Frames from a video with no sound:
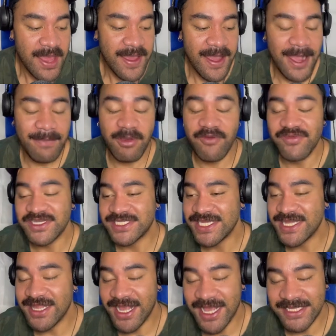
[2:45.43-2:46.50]

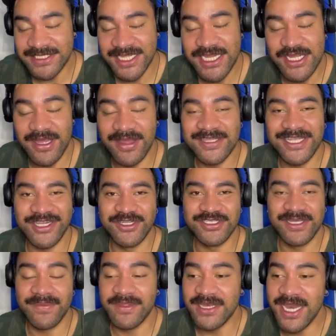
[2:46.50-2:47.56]
Obviously, like I said, I touched on
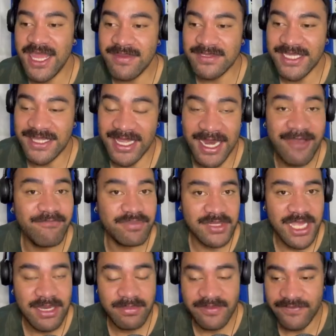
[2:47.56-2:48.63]
some of the names there that have
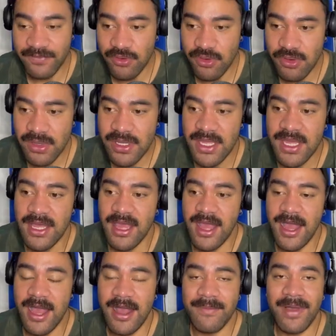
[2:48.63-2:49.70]
played before.
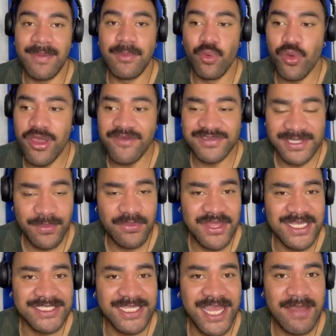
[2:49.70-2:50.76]
I'm aware of some of
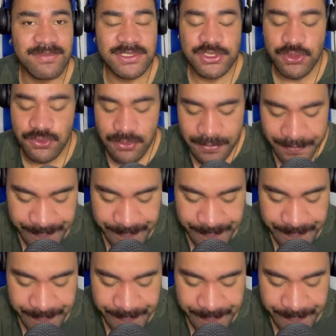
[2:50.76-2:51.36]
these names too.